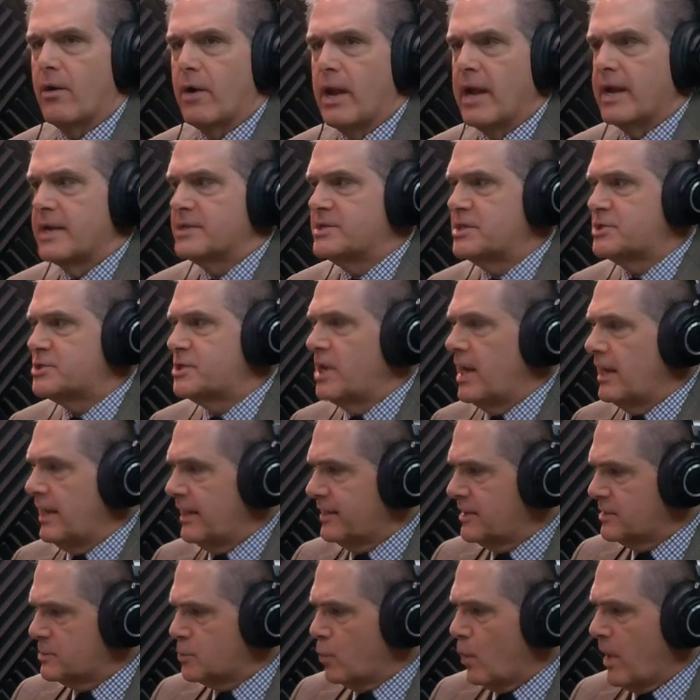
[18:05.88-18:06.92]
out because it's not
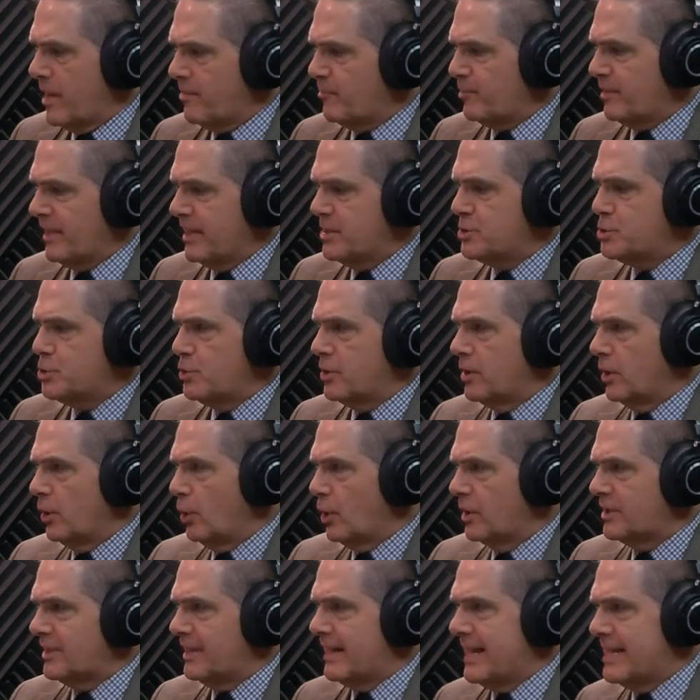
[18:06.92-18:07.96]
like there's one place you can
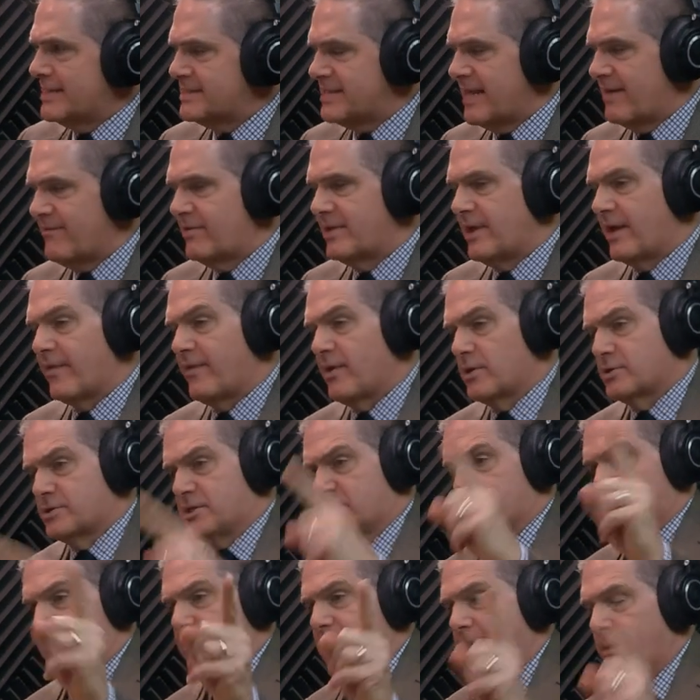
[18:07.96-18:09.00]
look that has everything. There's
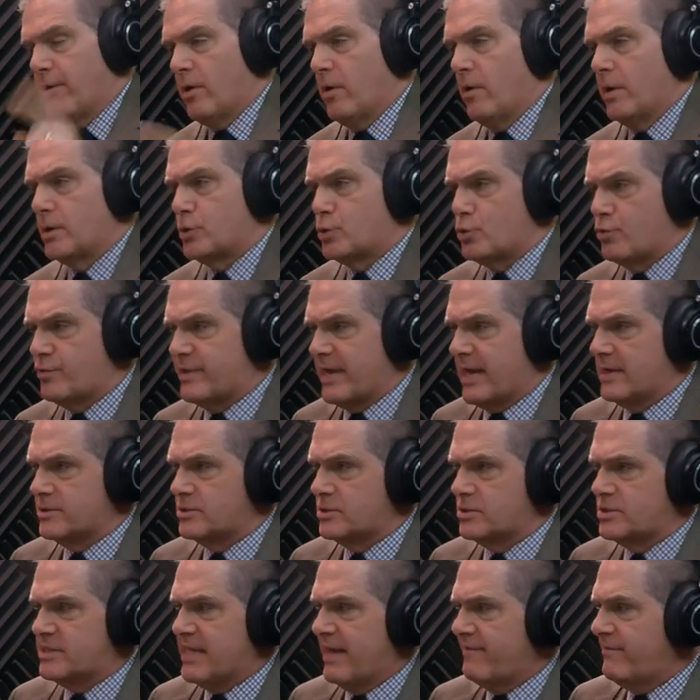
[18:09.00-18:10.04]
this memo in
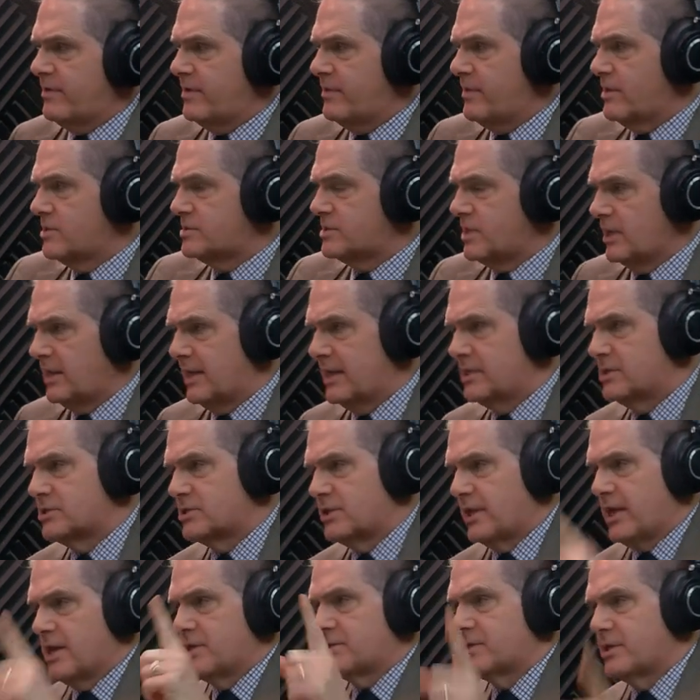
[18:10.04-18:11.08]
2007, there's the
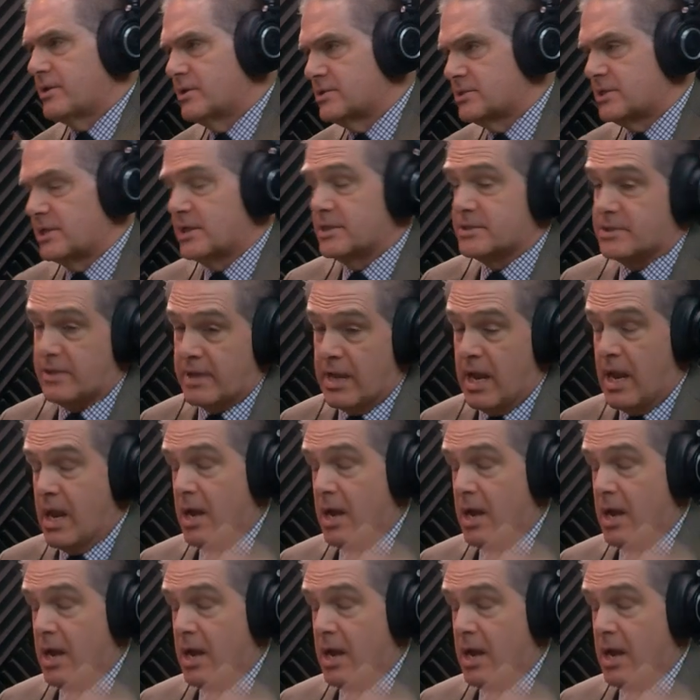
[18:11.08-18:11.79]
legislation, there's this.